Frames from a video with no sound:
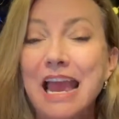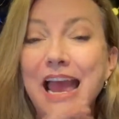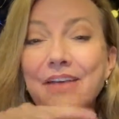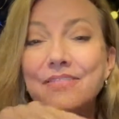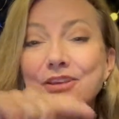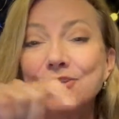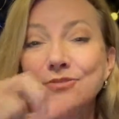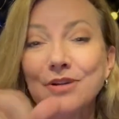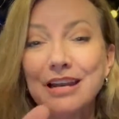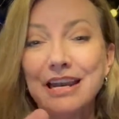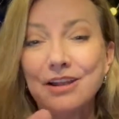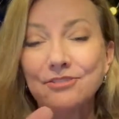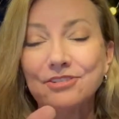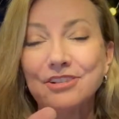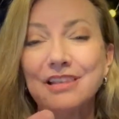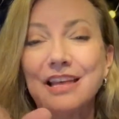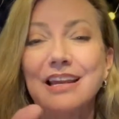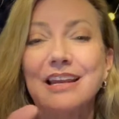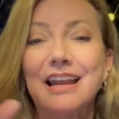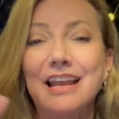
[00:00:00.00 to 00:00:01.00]
And then right
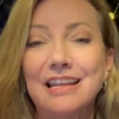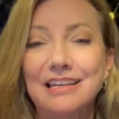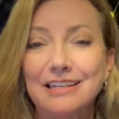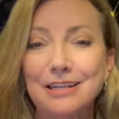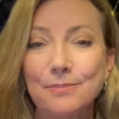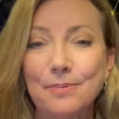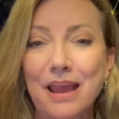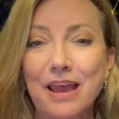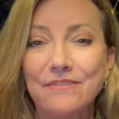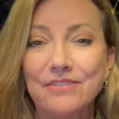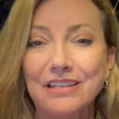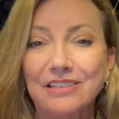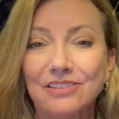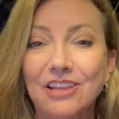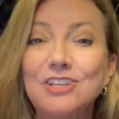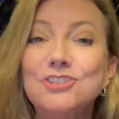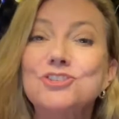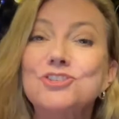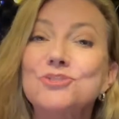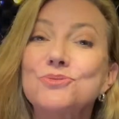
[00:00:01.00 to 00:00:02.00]
after that, I ended up having
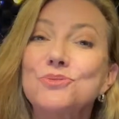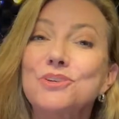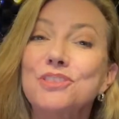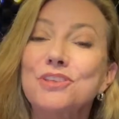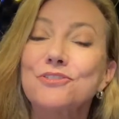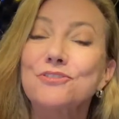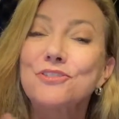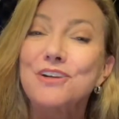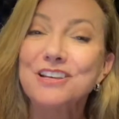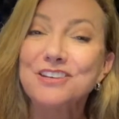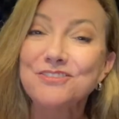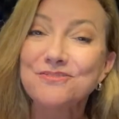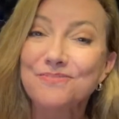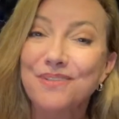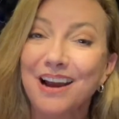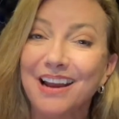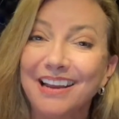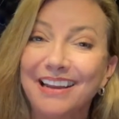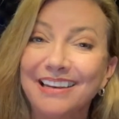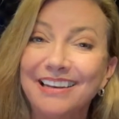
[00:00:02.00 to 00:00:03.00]
lunch with a friend of
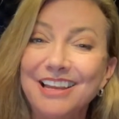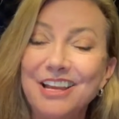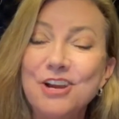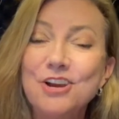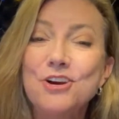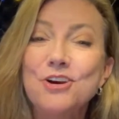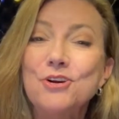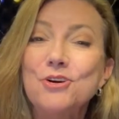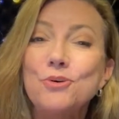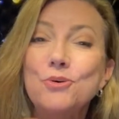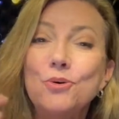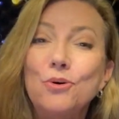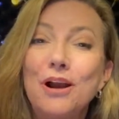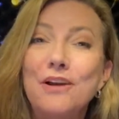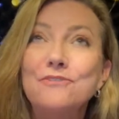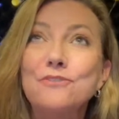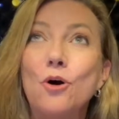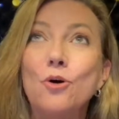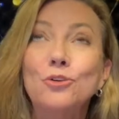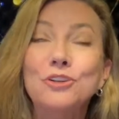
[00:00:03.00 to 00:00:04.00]
mine who
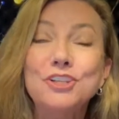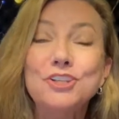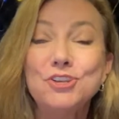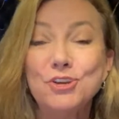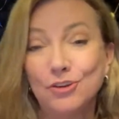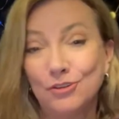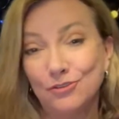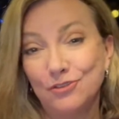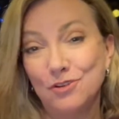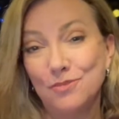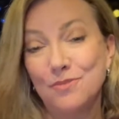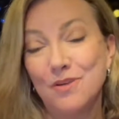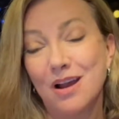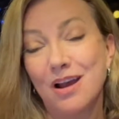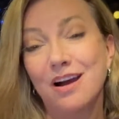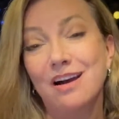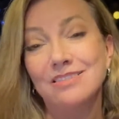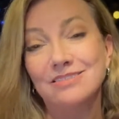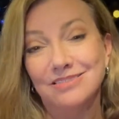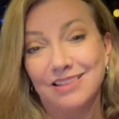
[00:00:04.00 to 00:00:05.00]
I've only known from
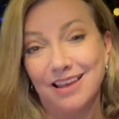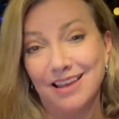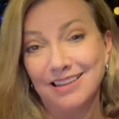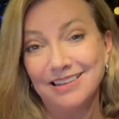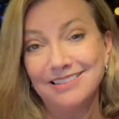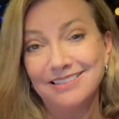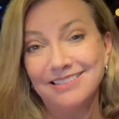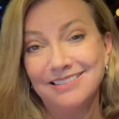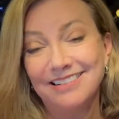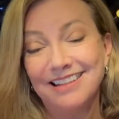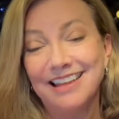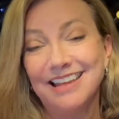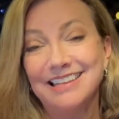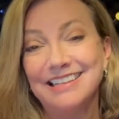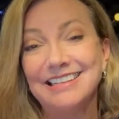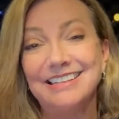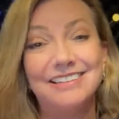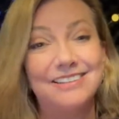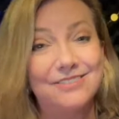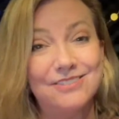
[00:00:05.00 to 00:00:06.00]
online,
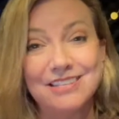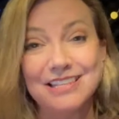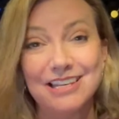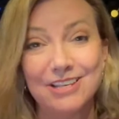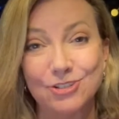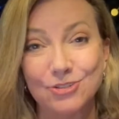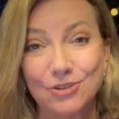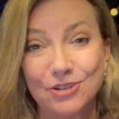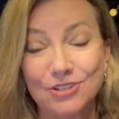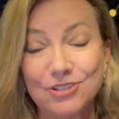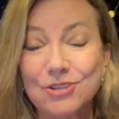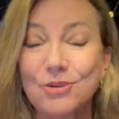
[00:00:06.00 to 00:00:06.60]
and he lives in Israel.